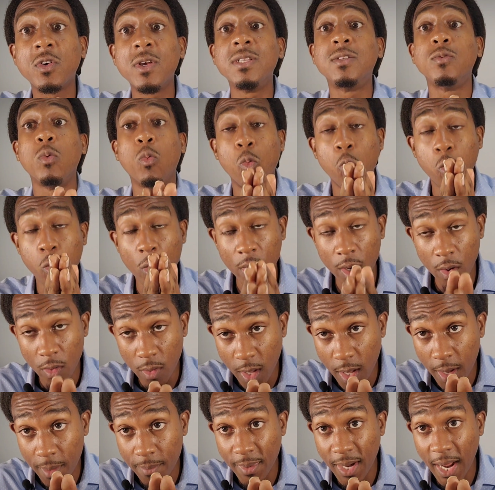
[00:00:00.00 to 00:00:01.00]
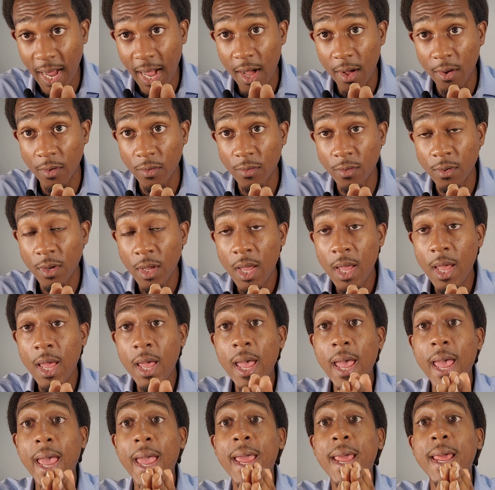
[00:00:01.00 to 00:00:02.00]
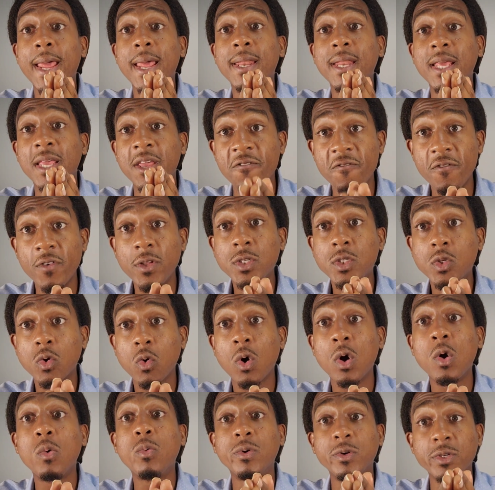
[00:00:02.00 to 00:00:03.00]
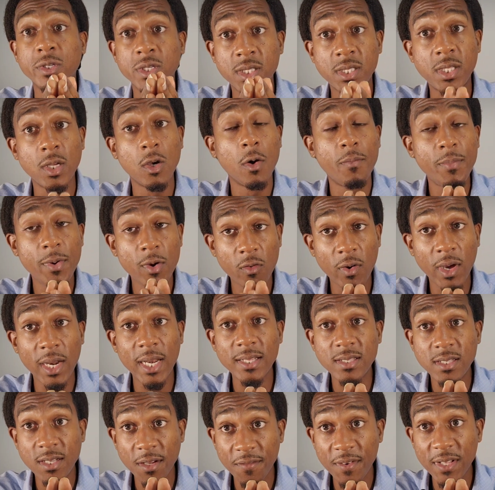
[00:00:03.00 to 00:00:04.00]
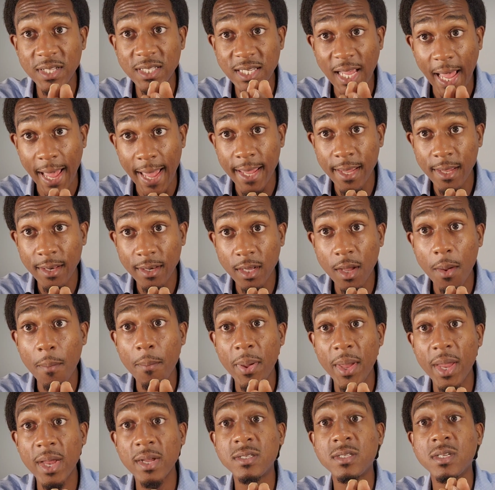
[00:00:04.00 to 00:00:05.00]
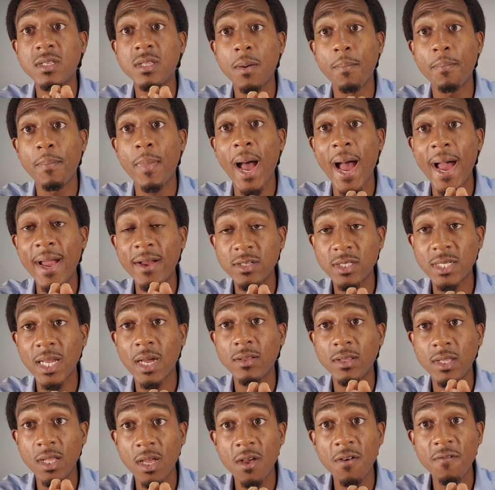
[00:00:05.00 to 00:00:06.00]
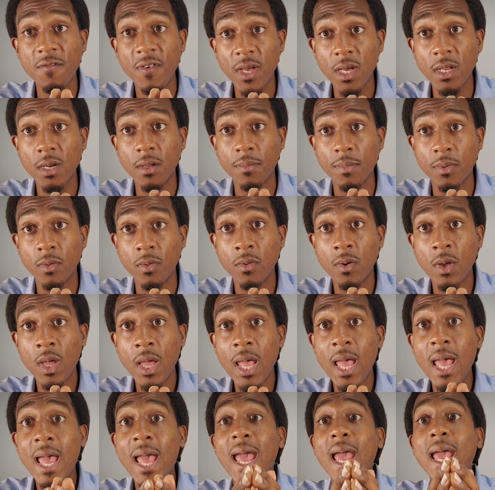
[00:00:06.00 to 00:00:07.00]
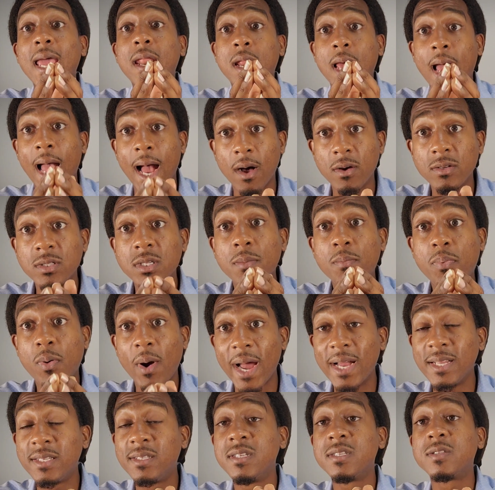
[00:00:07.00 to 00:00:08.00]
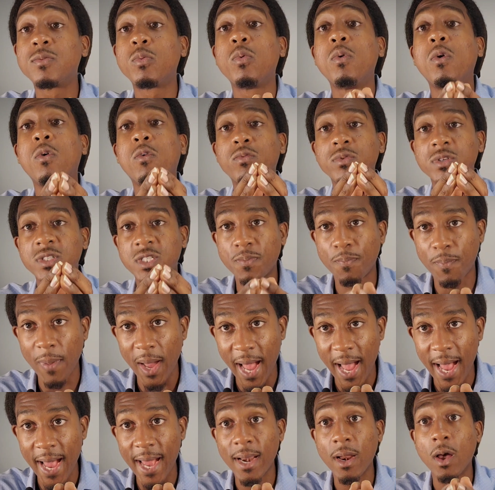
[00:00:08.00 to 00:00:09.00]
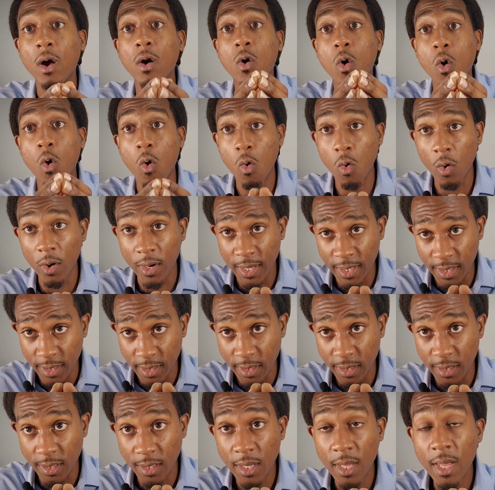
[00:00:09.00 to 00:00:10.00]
rates will come down and inventory will still be relatively tight compared to the buyers out there available, and housing prices will respond accordingly.